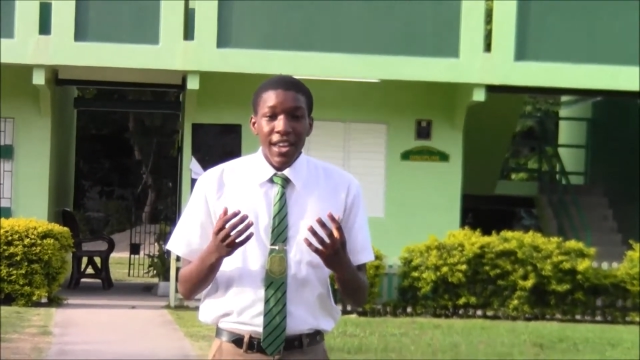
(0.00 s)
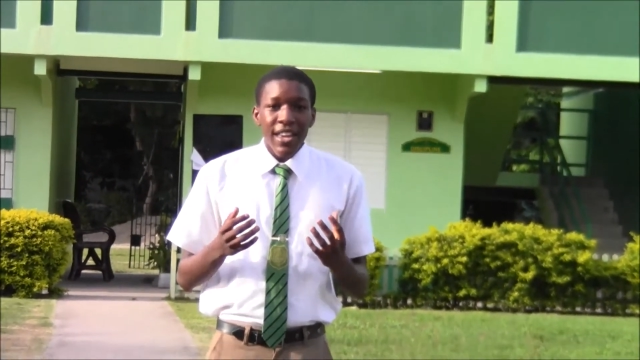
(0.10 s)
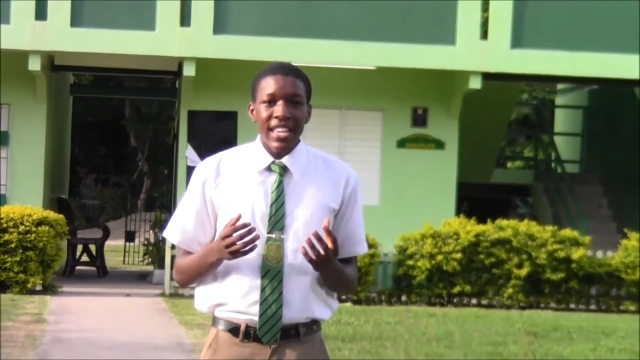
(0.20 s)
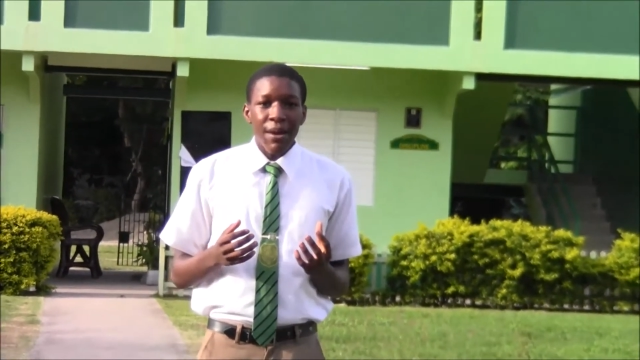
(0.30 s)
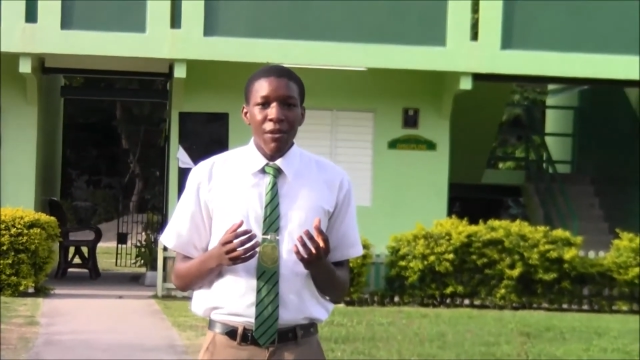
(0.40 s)

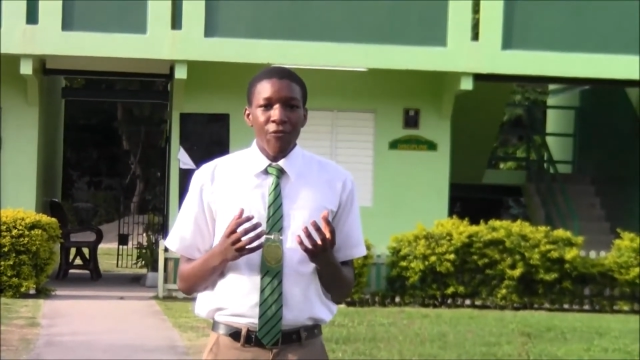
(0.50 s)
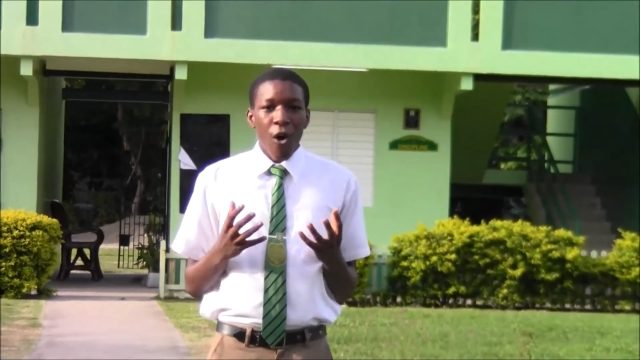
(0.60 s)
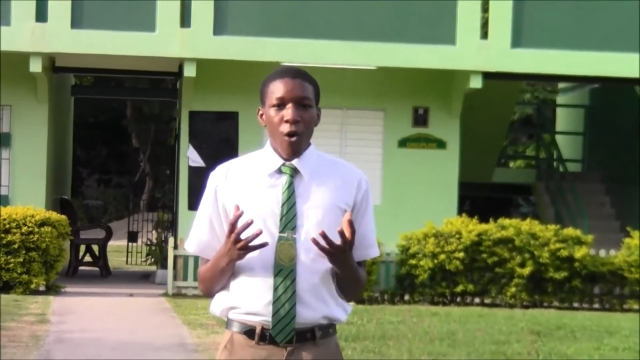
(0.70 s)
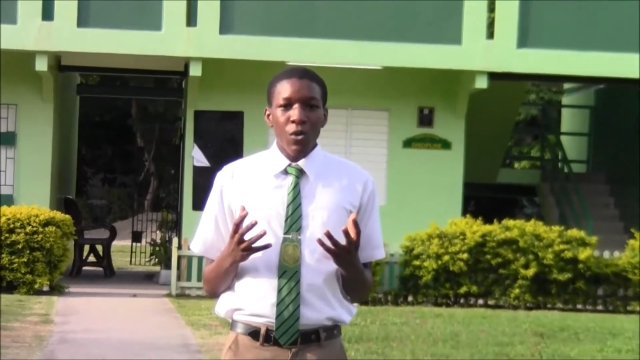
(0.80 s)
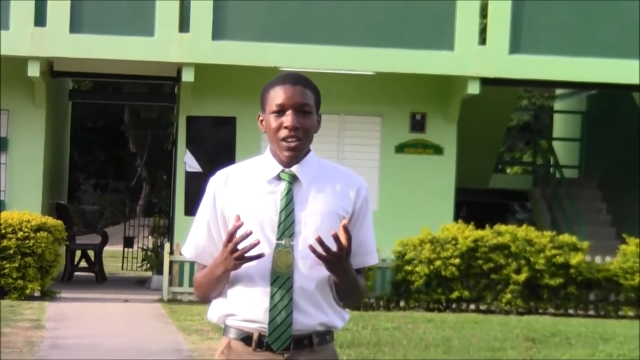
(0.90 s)
It can be
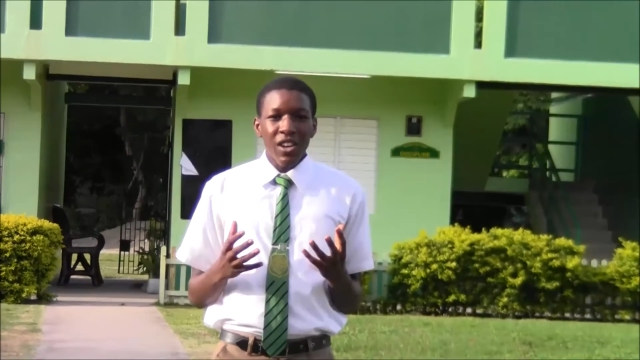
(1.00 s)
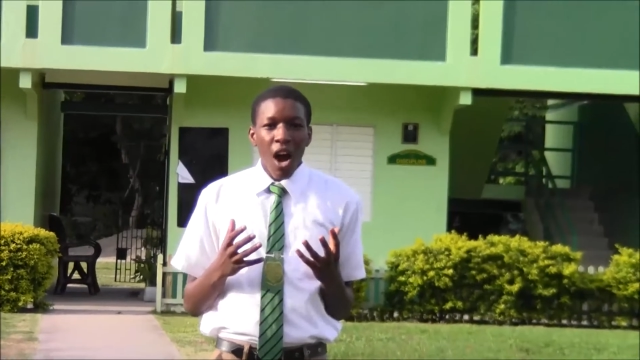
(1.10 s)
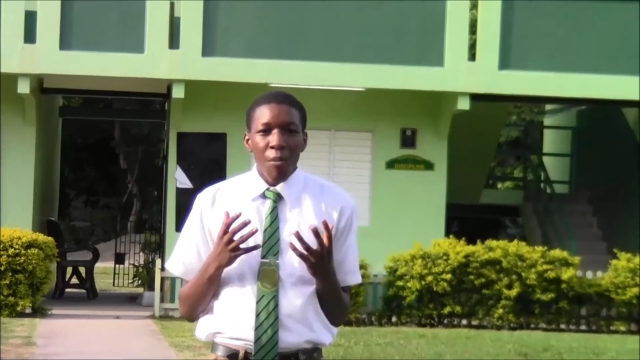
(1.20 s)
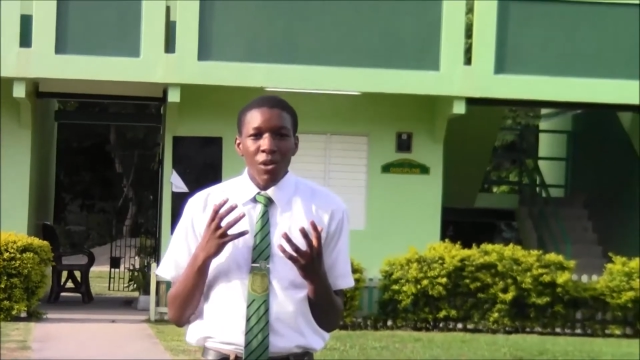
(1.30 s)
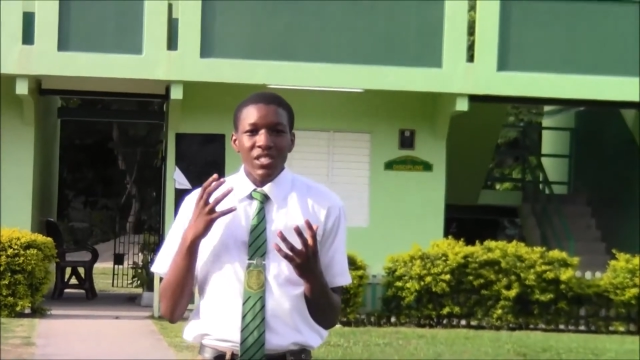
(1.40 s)
found in
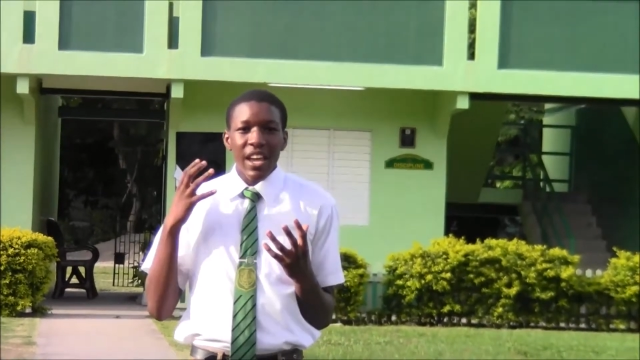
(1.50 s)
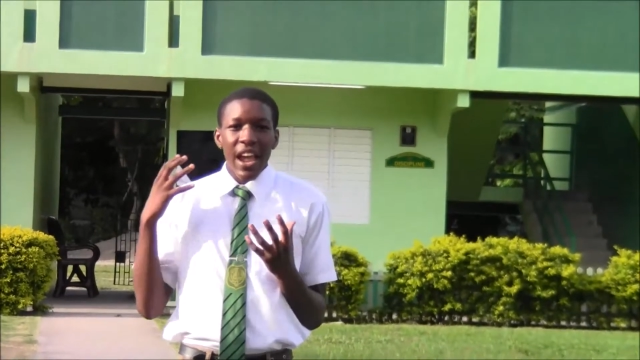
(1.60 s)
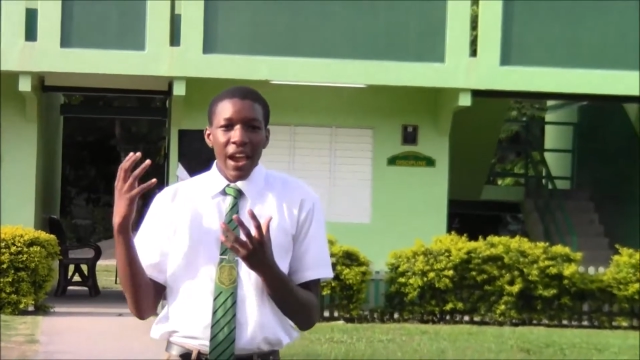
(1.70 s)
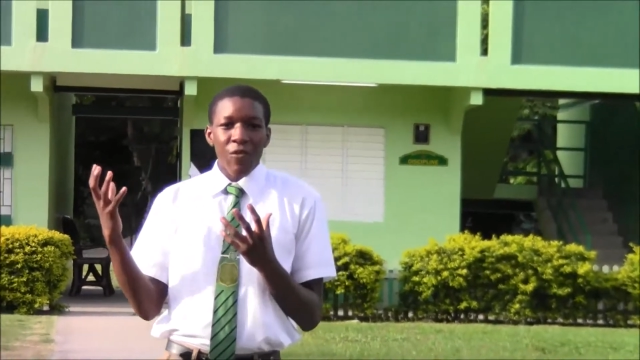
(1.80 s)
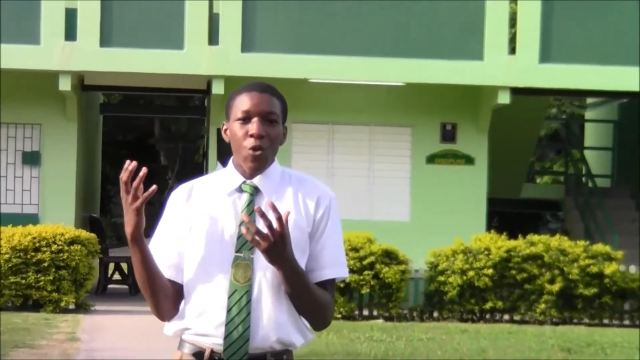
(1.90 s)
almost
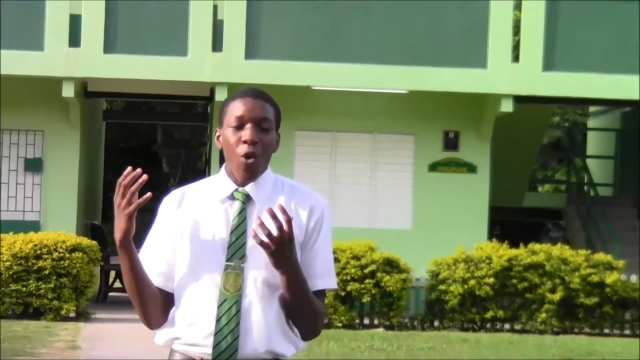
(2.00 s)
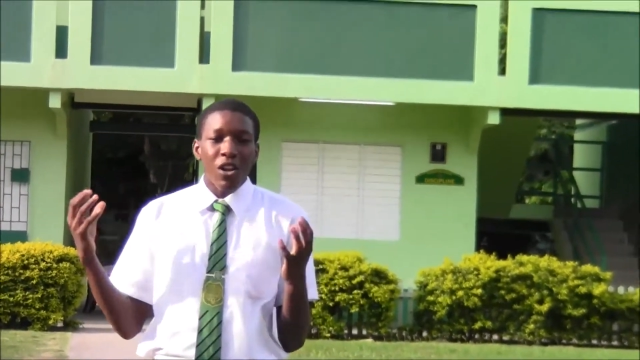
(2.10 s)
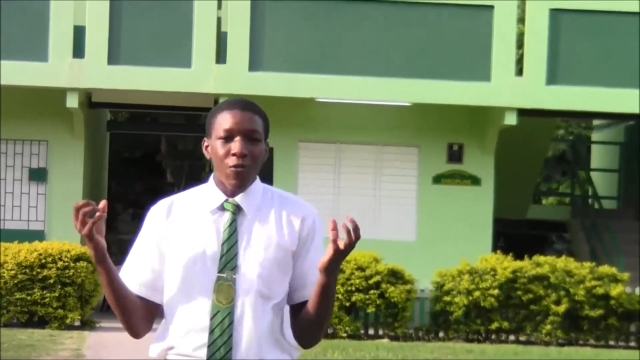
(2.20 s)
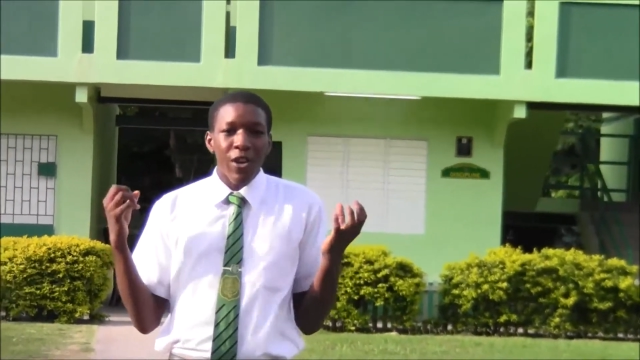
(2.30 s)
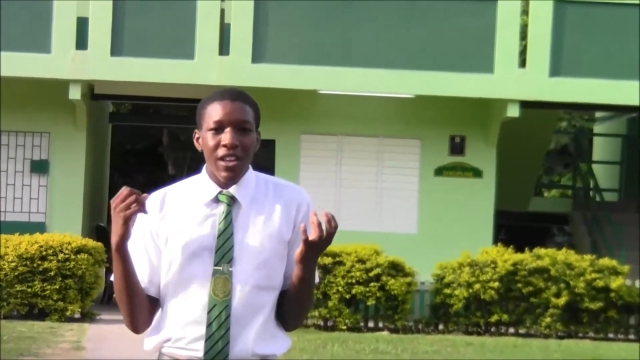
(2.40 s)
every
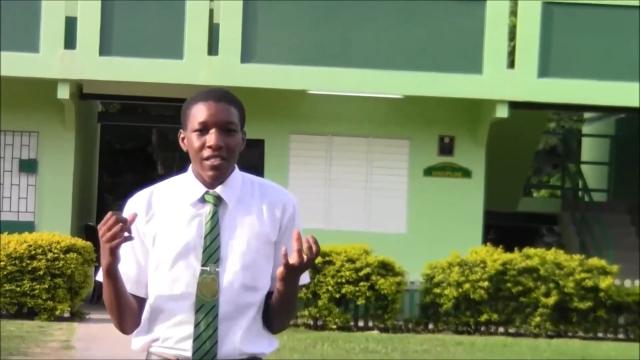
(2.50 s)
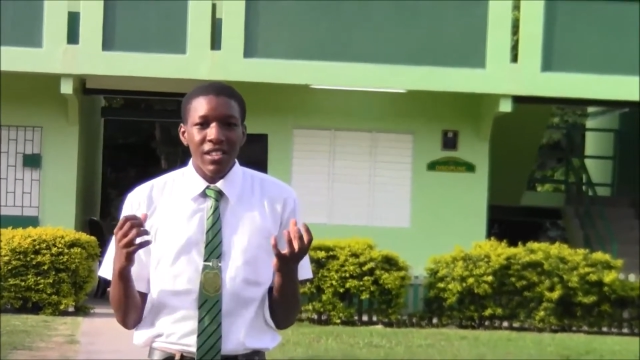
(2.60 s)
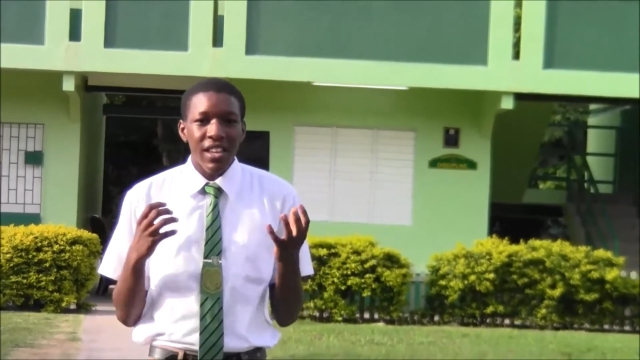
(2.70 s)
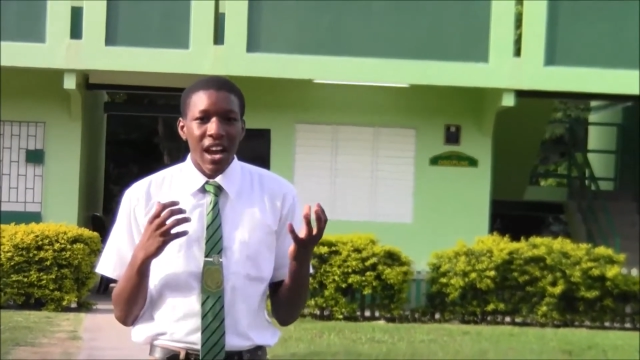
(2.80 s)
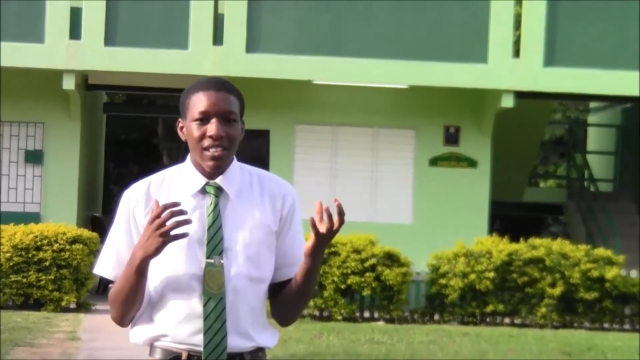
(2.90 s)
one of your
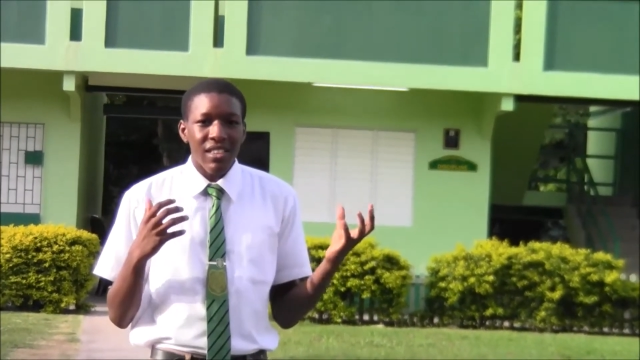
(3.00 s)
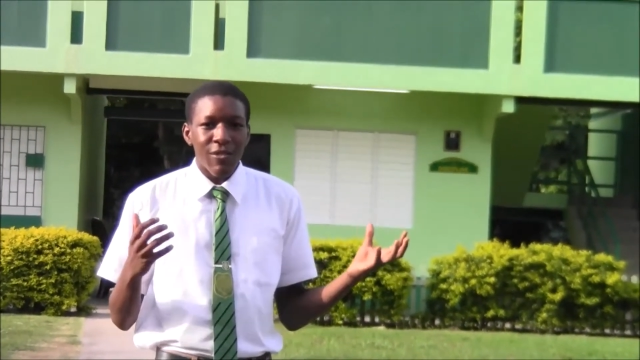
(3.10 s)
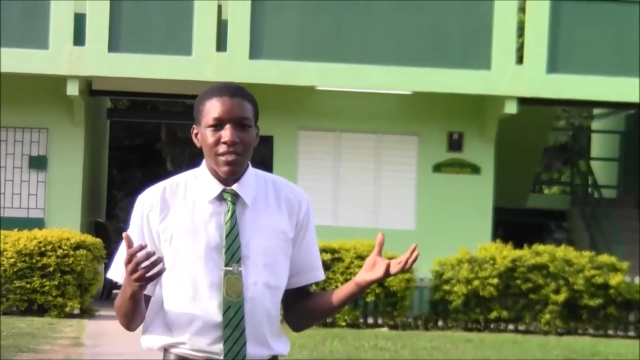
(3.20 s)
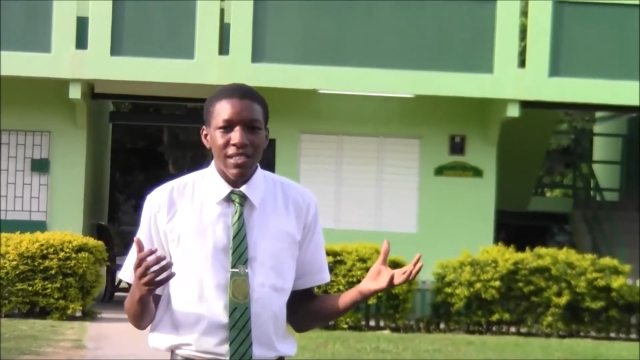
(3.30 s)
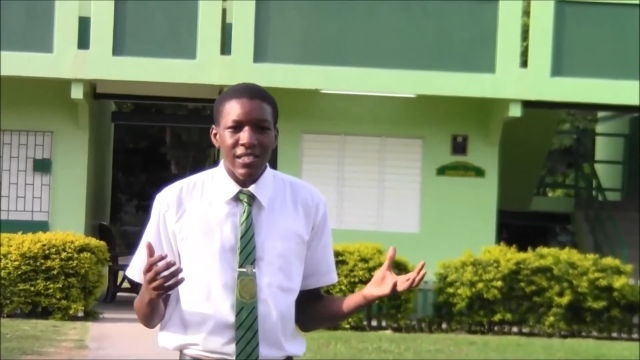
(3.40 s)
day-to-day
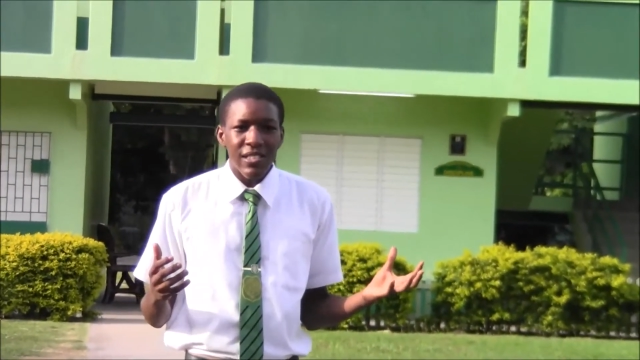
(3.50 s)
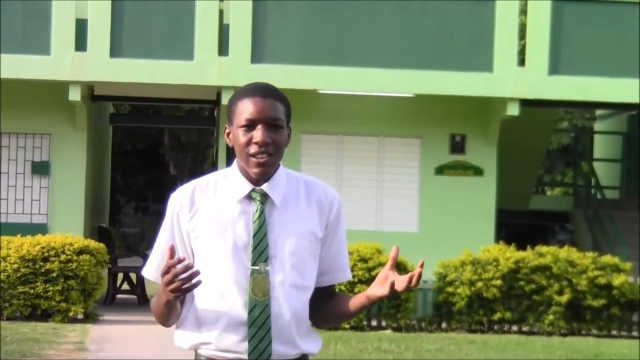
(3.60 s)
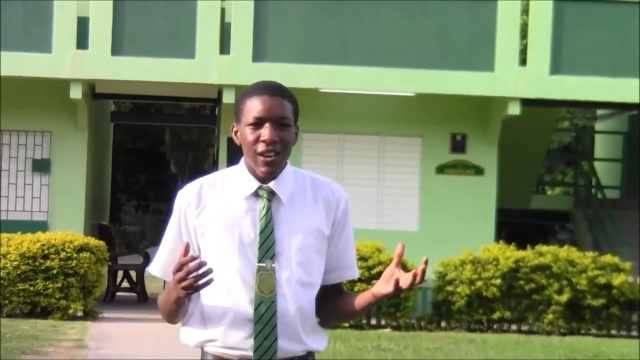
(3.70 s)
activities,